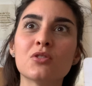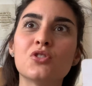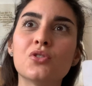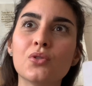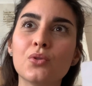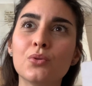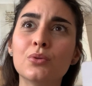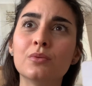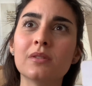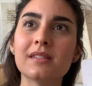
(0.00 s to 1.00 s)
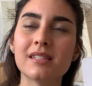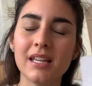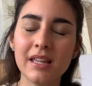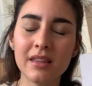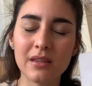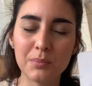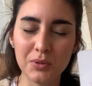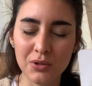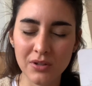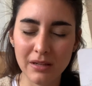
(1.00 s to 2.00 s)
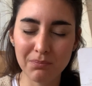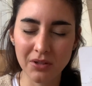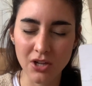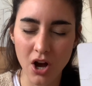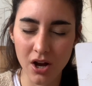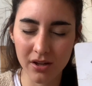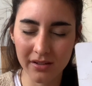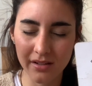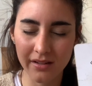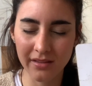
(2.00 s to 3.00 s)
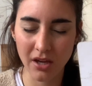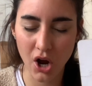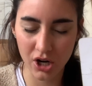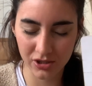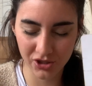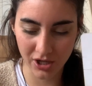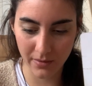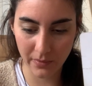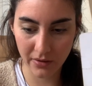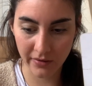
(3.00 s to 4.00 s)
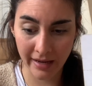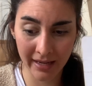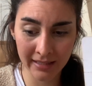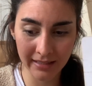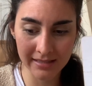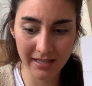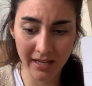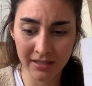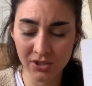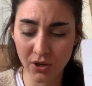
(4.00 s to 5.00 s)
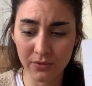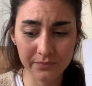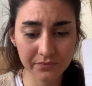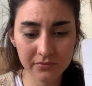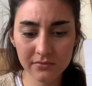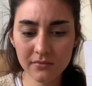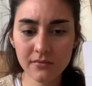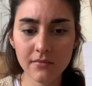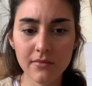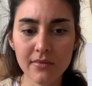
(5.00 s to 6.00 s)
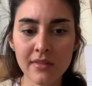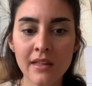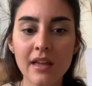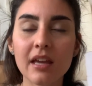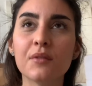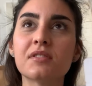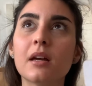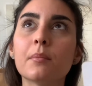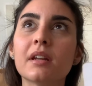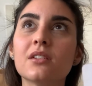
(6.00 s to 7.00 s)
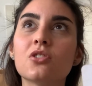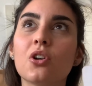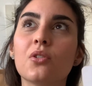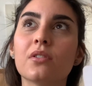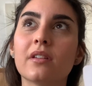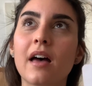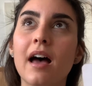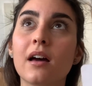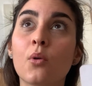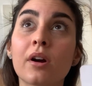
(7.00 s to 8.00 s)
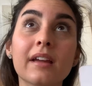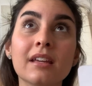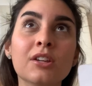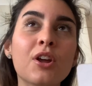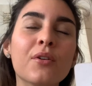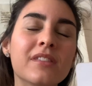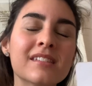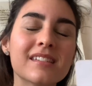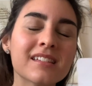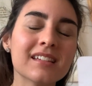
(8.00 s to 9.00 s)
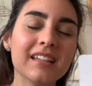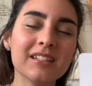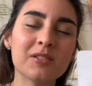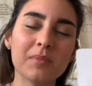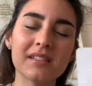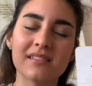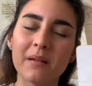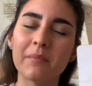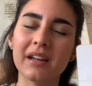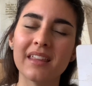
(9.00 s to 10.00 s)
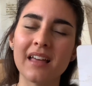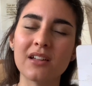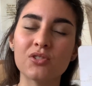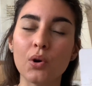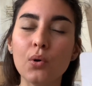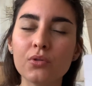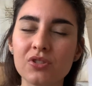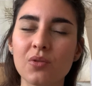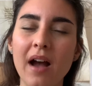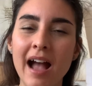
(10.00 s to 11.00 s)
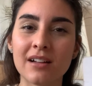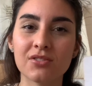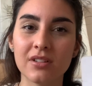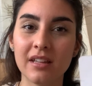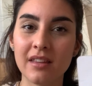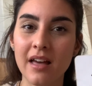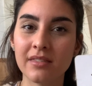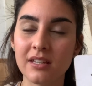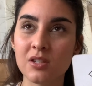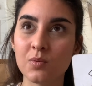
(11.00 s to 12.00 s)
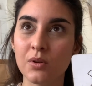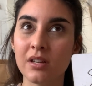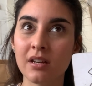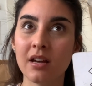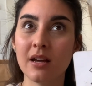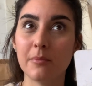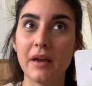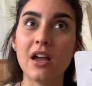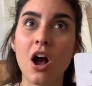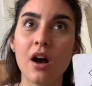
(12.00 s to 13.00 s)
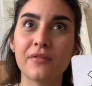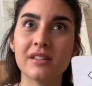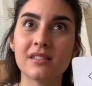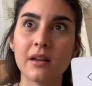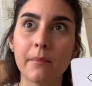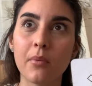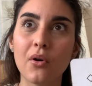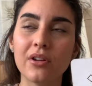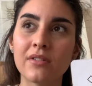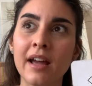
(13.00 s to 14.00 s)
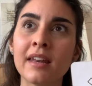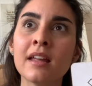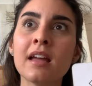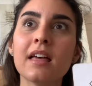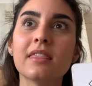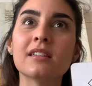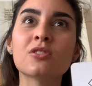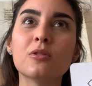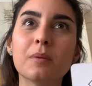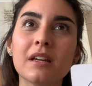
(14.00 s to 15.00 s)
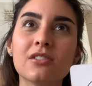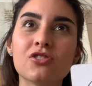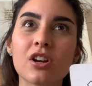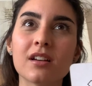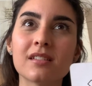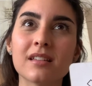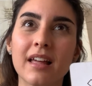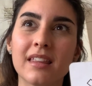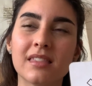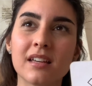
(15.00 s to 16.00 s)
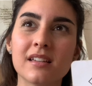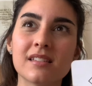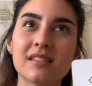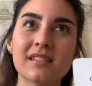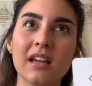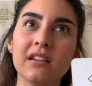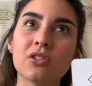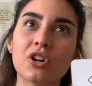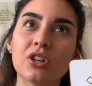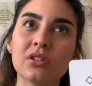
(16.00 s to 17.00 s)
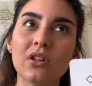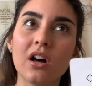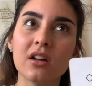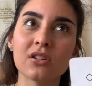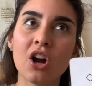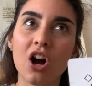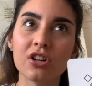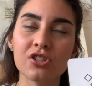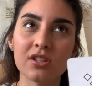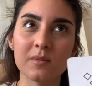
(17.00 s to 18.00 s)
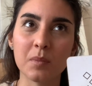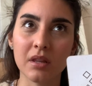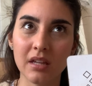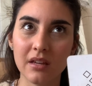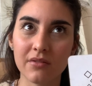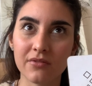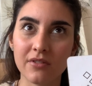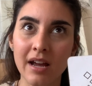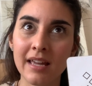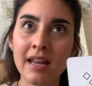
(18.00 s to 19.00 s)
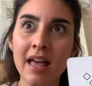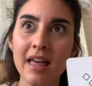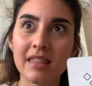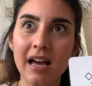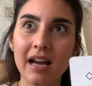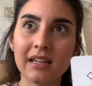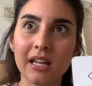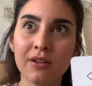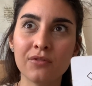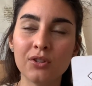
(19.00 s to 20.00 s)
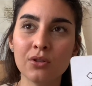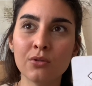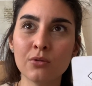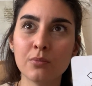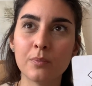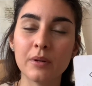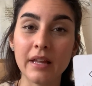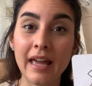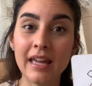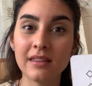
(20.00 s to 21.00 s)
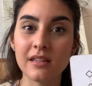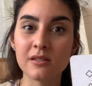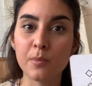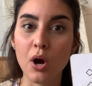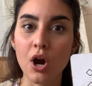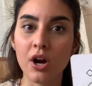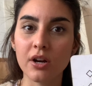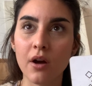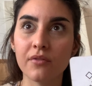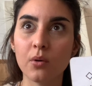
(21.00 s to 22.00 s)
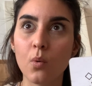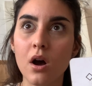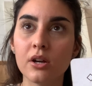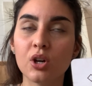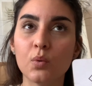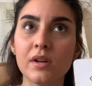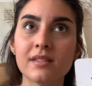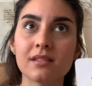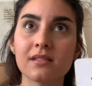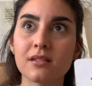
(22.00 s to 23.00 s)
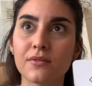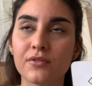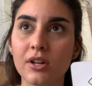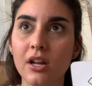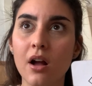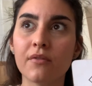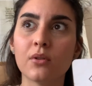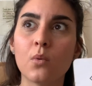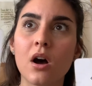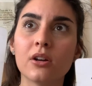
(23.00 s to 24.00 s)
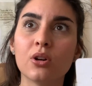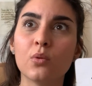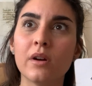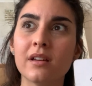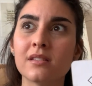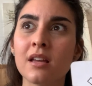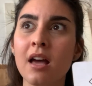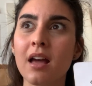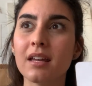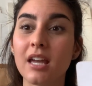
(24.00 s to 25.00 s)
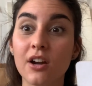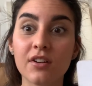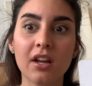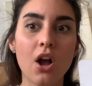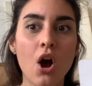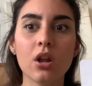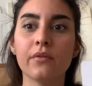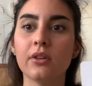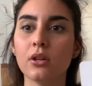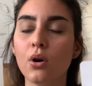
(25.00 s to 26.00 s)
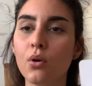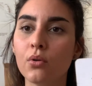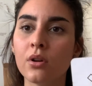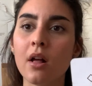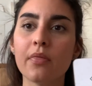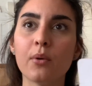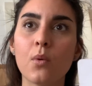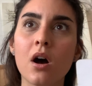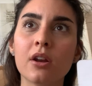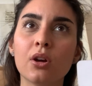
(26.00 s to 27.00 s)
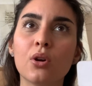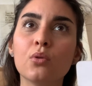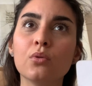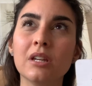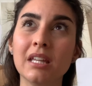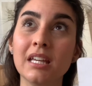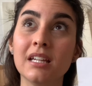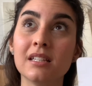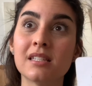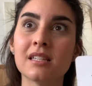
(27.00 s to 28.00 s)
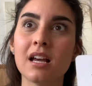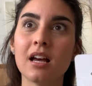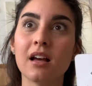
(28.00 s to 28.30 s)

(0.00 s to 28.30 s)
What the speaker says: To see the beauty beyond the hardship, right? It's like, so if somebody told that, or, you know, this doesn't need to be somebody that told you actually that this would pay off at some point, right? This could be just like this internal unconscious belief, right? That if you play this part of the one who is suffering, of the one who is carrying all of the load, the one who needs